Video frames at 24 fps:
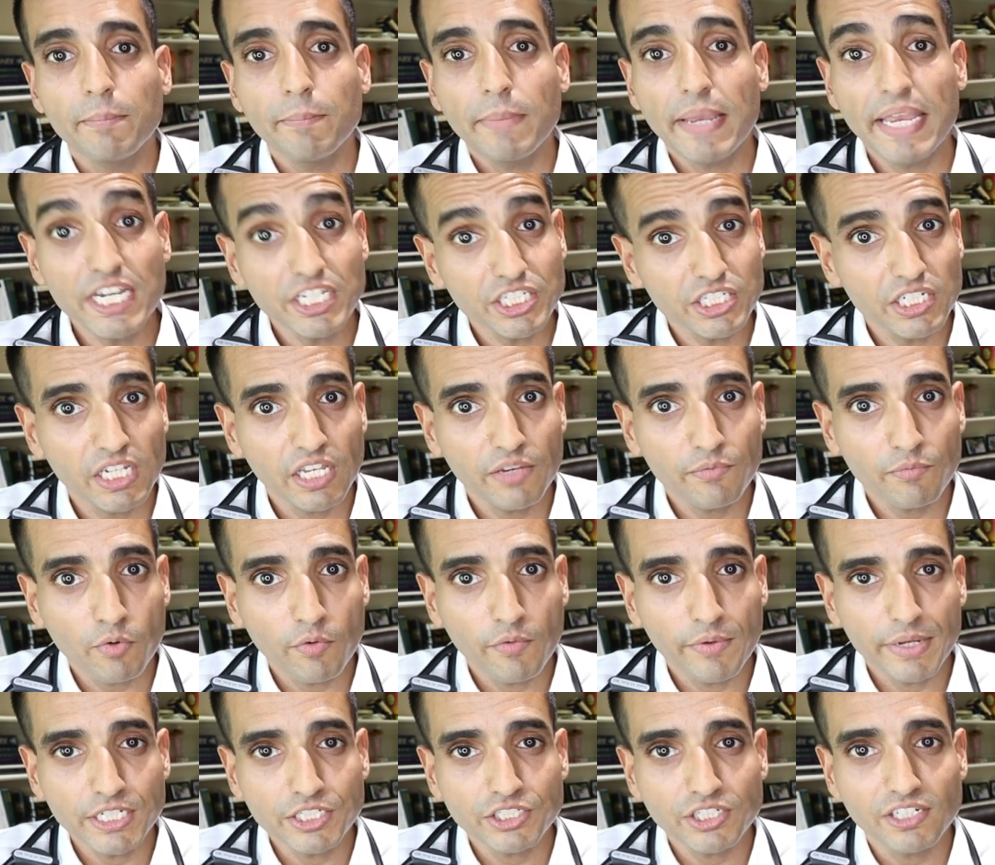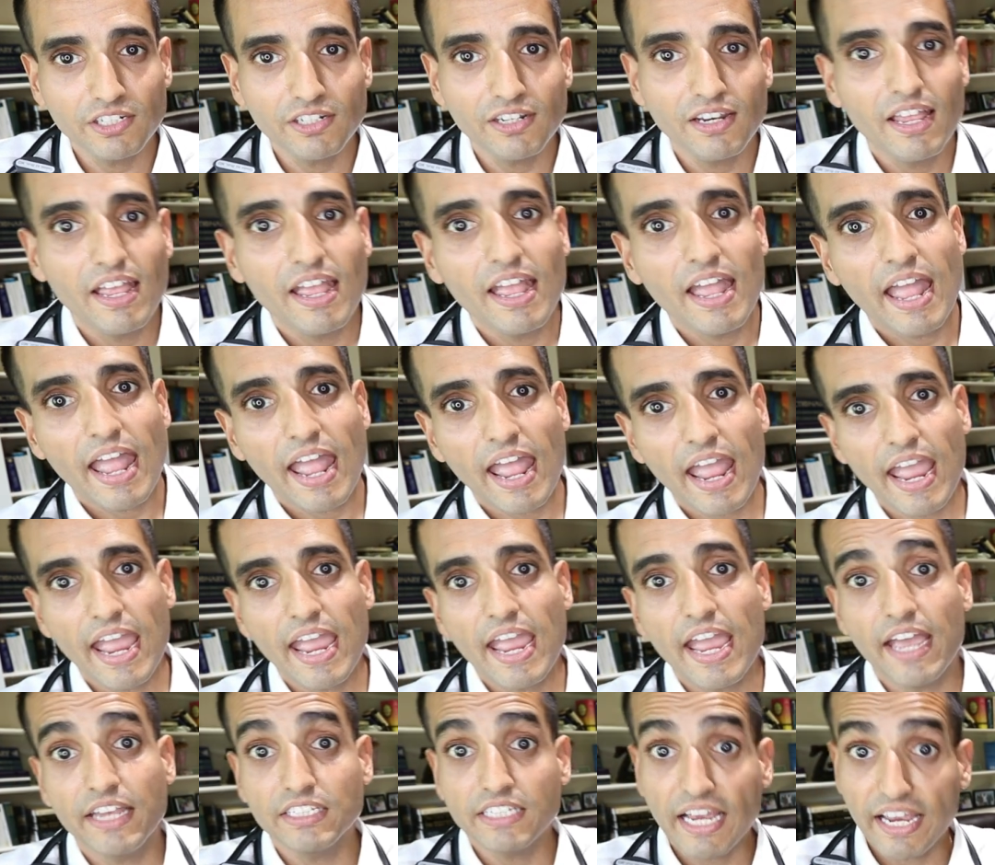patient information,
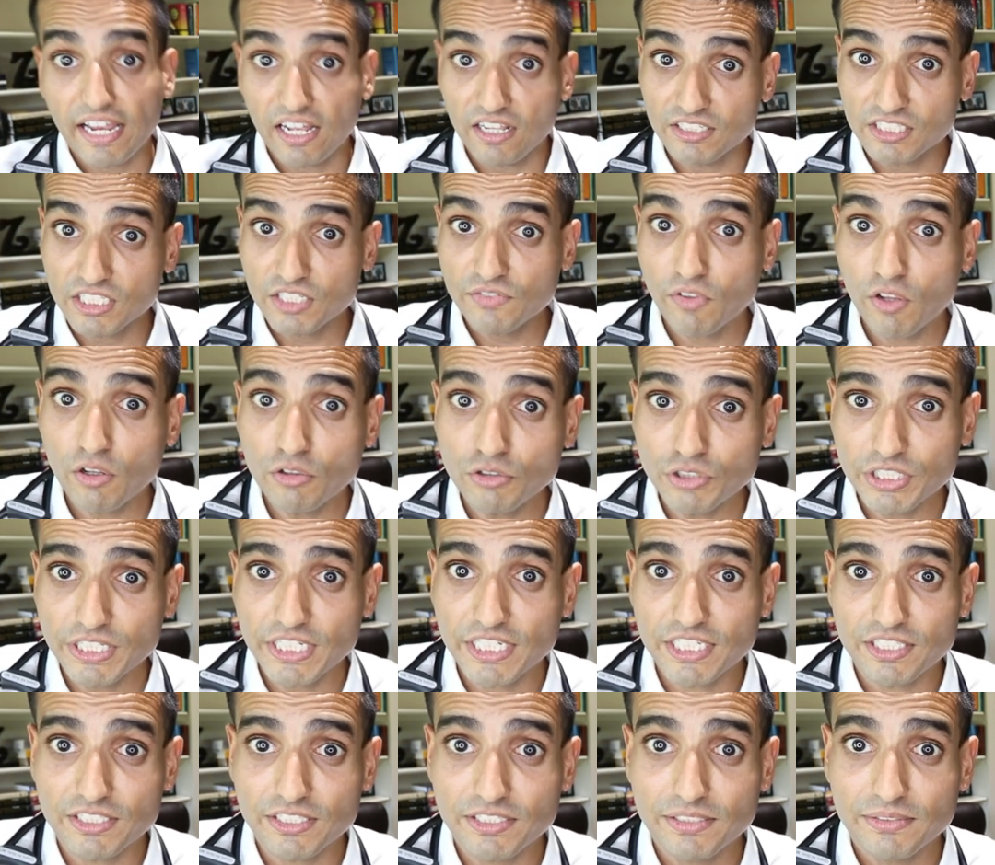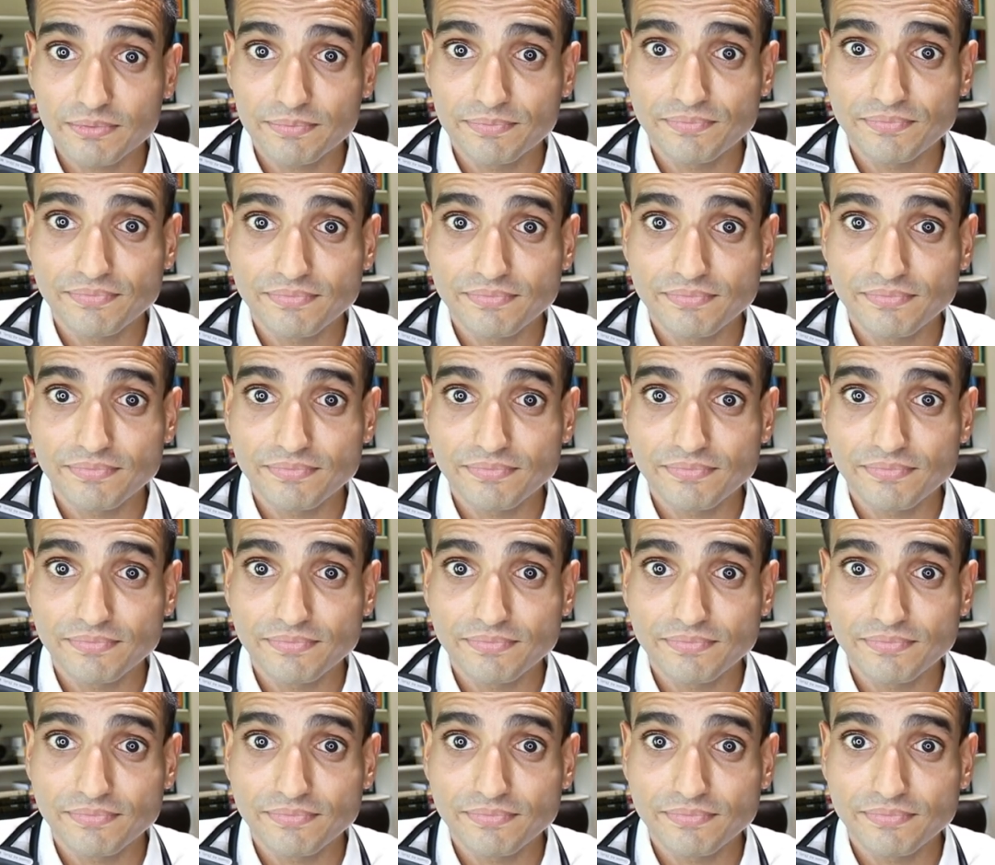and dialysis flow sheets.